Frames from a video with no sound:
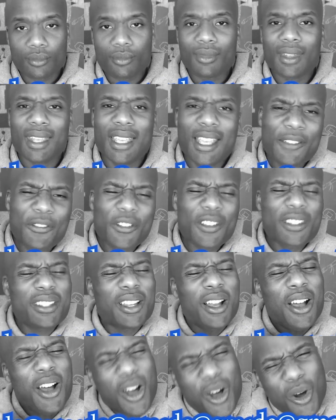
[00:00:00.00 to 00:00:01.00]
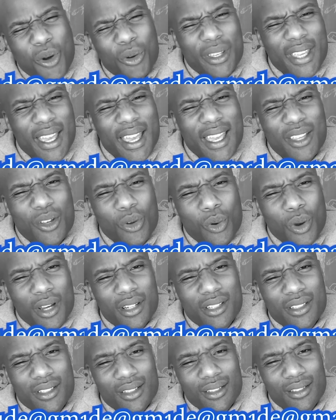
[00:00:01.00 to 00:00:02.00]
If it's an okay
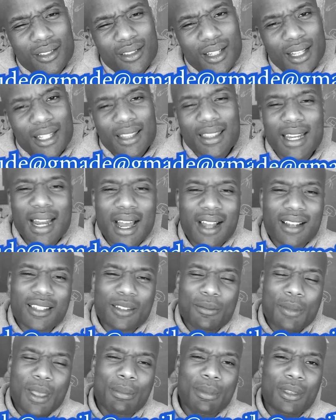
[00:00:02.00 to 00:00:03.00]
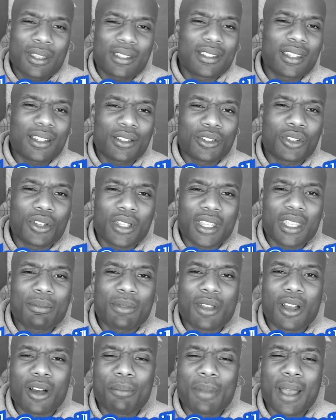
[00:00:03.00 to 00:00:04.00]
question, then I'll just maybe send you an
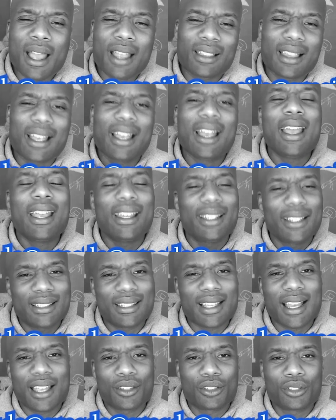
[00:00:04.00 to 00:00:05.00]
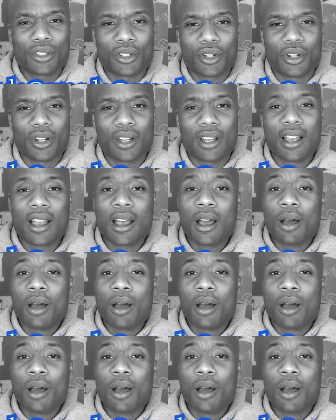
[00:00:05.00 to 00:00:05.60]
email back like, hey, this is how you do it.